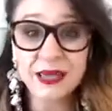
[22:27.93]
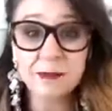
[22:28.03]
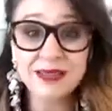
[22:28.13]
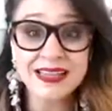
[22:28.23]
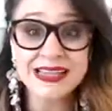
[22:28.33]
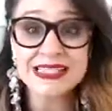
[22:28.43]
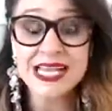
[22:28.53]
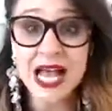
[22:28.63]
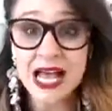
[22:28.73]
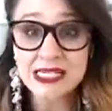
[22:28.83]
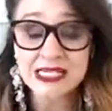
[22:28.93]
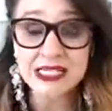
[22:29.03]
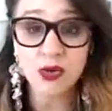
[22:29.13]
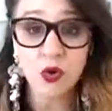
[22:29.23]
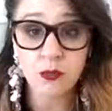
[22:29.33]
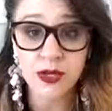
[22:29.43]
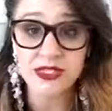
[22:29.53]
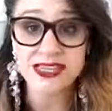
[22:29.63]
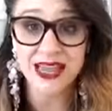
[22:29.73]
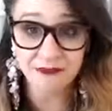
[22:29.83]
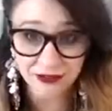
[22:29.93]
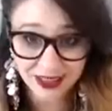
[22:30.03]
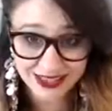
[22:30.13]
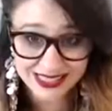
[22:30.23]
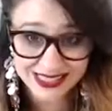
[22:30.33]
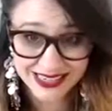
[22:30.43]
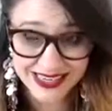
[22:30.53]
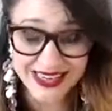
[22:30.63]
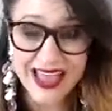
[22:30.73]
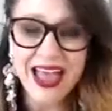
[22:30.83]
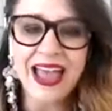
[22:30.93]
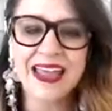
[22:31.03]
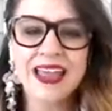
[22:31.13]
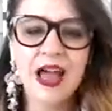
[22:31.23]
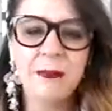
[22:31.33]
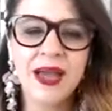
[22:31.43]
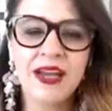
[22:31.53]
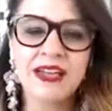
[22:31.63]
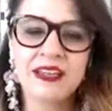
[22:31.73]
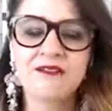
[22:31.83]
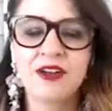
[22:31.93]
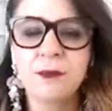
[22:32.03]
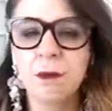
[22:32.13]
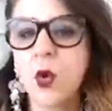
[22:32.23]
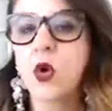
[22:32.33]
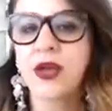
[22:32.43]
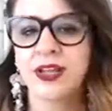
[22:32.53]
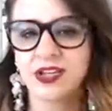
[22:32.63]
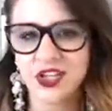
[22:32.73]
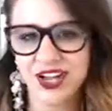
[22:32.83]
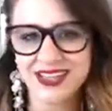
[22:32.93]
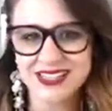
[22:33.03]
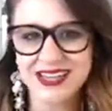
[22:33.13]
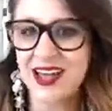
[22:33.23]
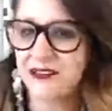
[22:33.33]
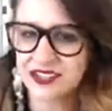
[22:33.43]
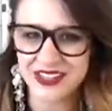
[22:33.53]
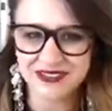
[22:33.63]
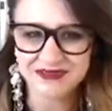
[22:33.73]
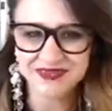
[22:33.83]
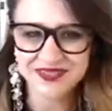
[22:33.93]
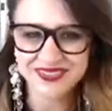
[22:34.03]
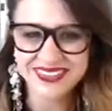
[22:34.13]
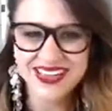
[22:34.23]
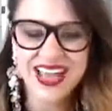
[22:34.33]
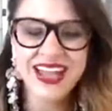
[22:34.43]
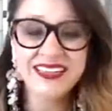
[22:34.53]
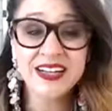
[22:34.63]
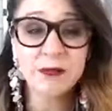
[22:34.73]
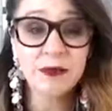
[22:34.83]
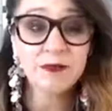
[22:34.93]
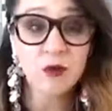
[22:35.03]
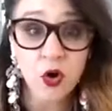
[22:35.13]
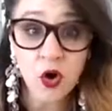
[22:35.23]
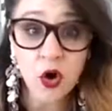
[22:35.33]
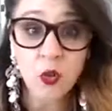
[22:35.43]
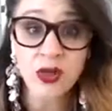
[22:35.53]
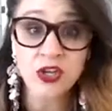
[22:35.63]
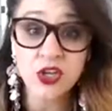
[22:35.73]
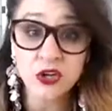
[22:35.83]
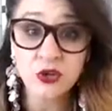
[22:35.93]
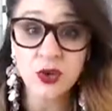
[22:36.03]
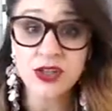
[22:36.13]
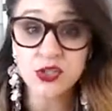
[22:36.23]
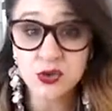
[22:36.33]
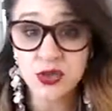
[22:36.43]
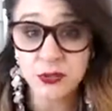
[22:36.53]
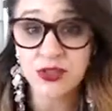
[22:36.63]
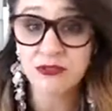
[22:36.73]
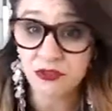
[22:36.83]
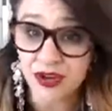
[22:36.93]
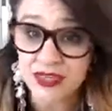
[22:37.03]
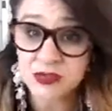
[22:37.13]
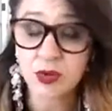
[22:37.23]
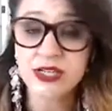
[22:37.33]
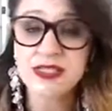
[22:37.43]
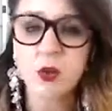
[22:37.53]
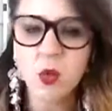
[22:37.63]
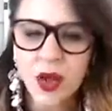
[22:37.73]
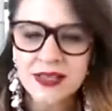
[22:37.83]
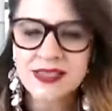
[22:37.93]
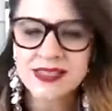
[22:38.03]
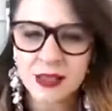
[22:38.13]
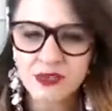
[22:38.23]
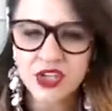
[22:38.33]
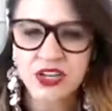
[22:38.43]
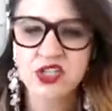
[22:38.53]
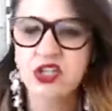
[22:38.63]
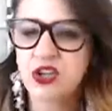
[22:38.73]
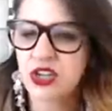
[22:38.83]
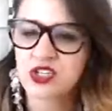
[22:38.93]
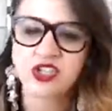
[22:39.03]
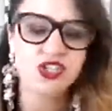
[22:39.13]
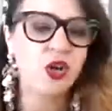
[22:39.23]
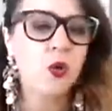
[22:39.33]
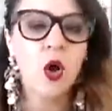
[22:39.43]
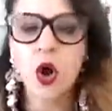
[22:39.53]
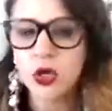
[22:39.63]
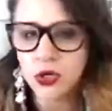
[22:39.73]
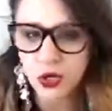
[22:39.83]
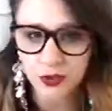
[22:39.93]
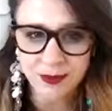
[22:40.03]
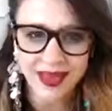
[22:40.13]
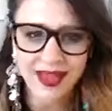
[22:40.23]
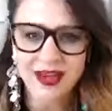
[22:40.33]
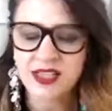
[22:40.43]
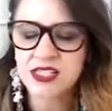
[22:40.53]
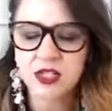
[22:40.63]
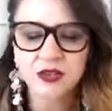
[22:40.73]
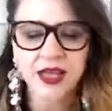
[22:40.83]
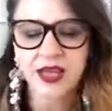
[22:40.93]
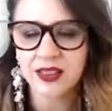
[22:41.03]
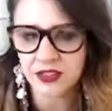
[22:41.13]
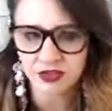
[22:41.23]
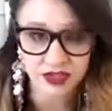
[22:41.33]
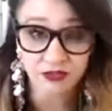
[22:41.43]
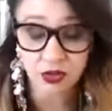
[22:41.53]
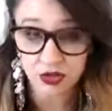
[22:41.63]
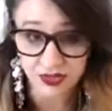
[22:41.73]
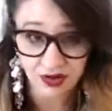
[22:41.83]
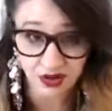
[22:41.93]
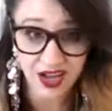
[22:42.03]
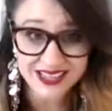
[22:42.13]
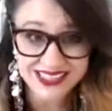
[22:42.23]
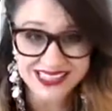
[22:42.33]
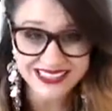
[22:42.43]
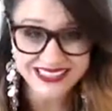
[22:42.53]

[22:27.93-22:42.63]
complete tasks almost effortlessly, and come out even more energized after them? And then number four, when you are talking with friends, what is the one subject you can just go on and on about until they are literally rolling their eyes?